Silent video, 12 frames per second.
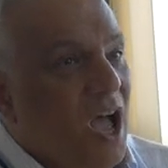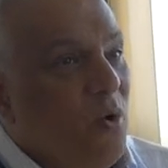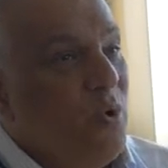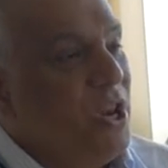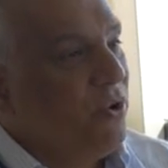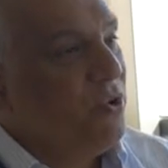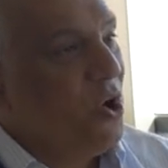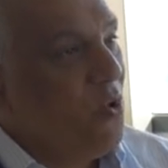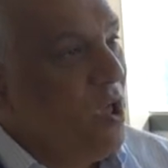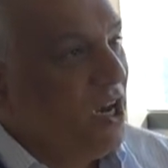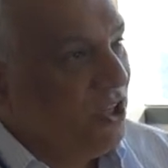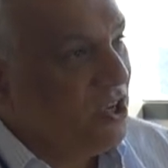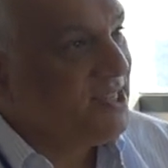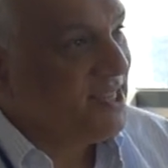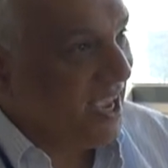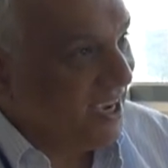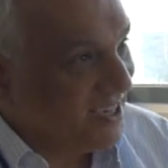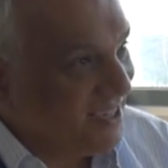We don't know what it looks
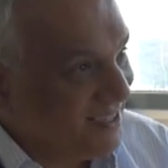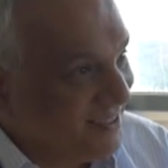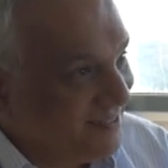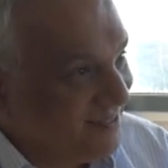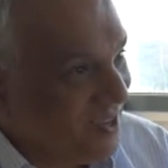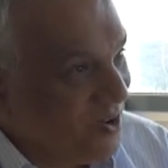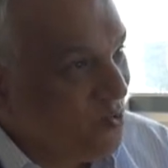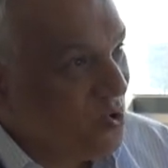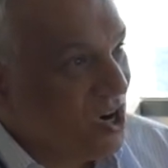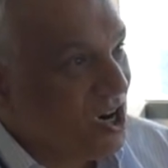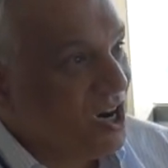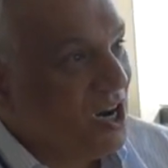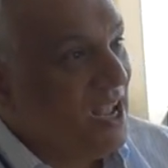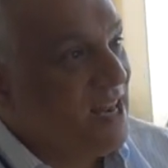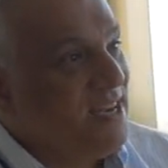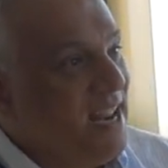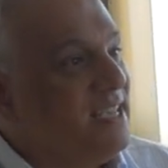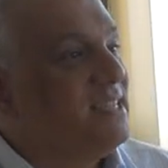like. We're
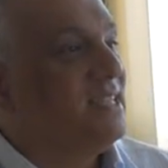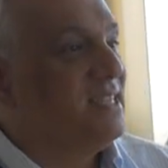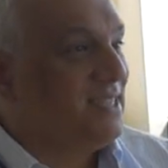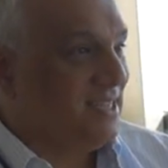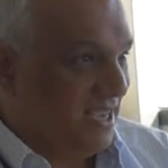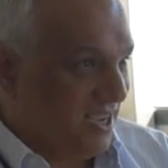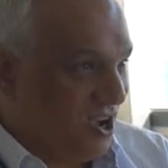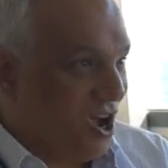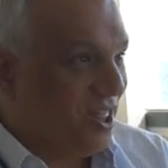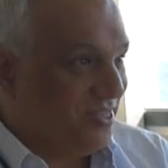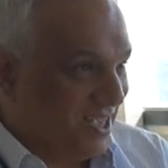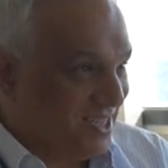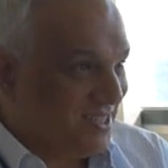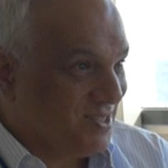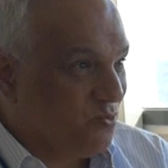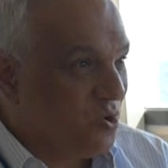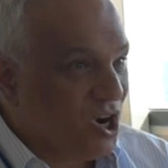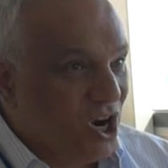in nascency on this.
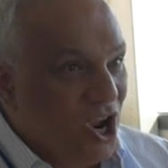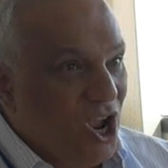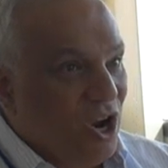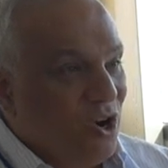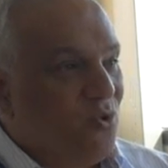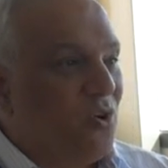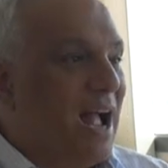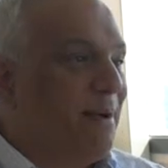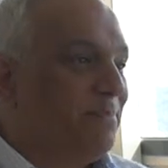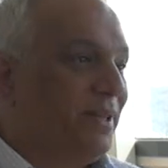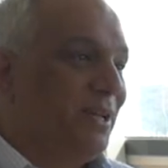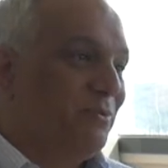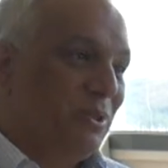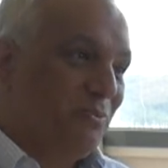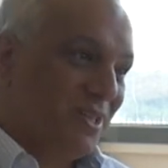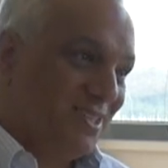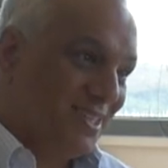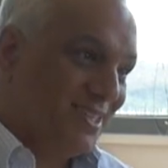We're grappling with
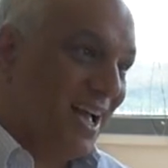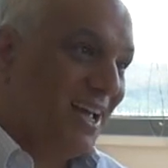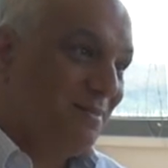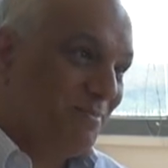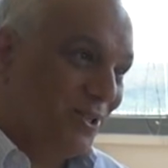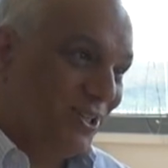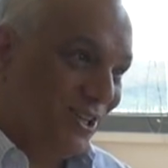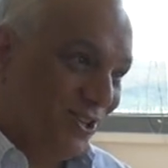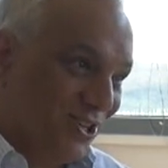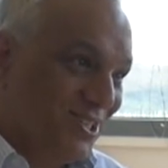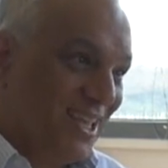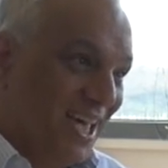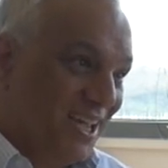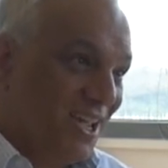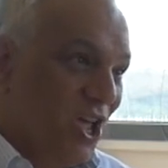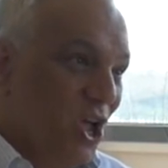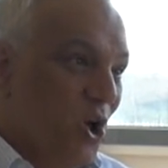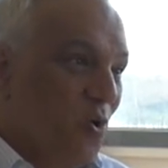what society building looks like.
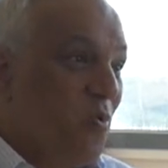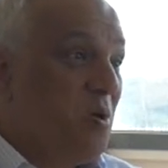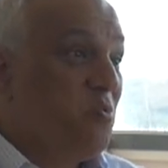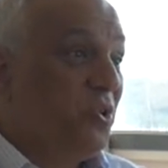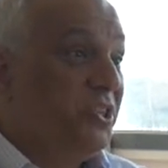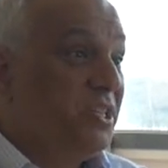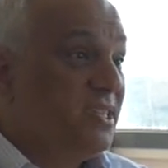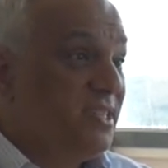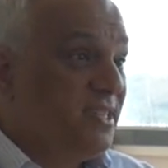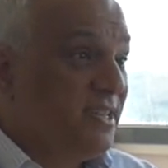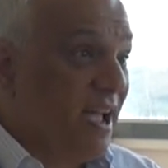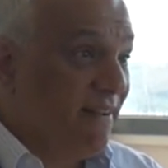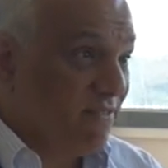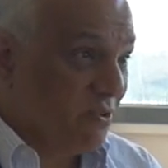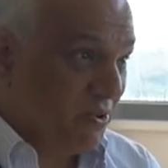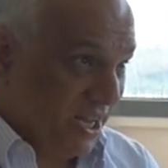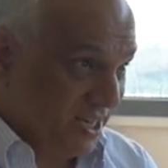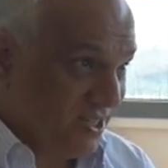We will
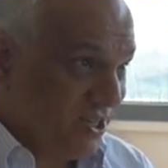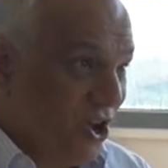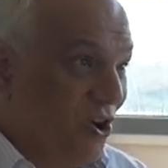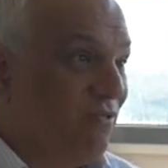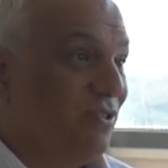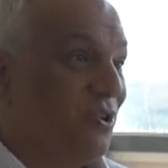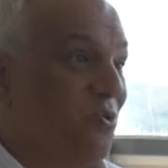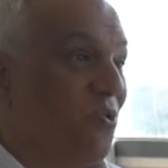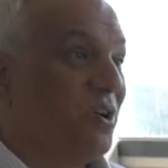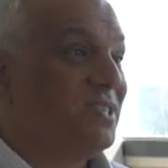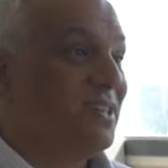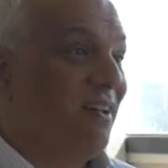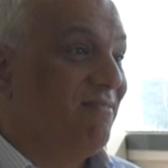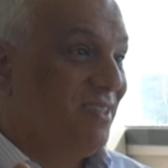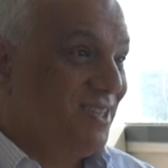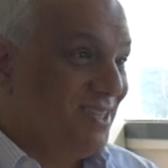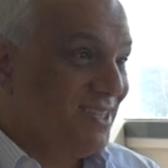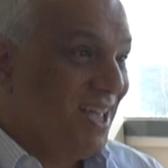discover it over the course of
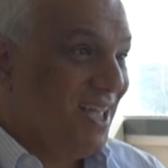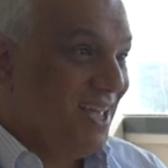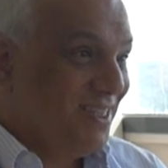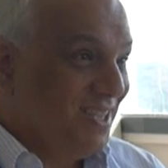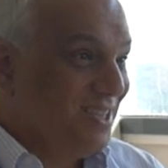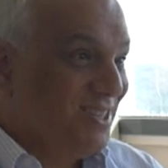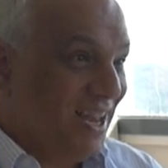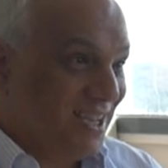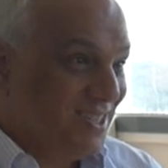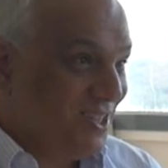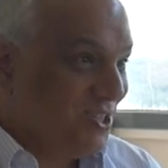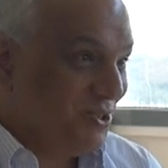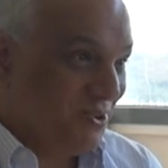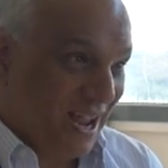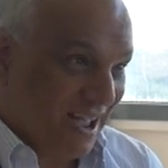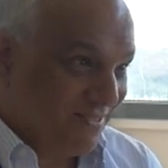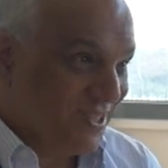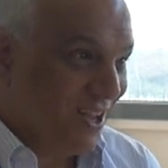these next
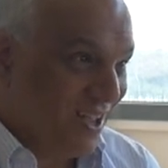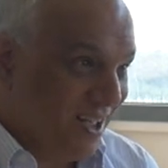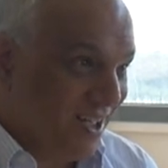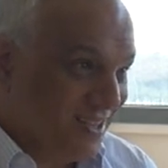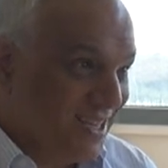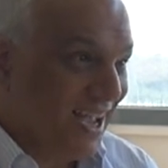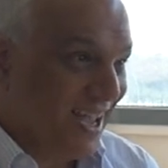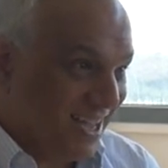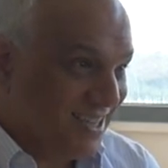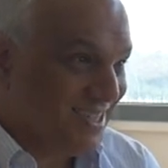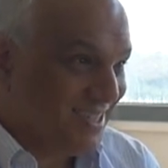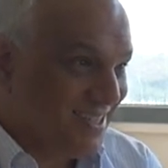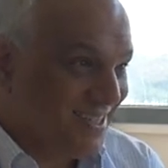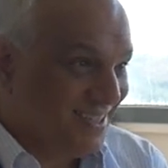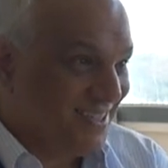2.5 decades.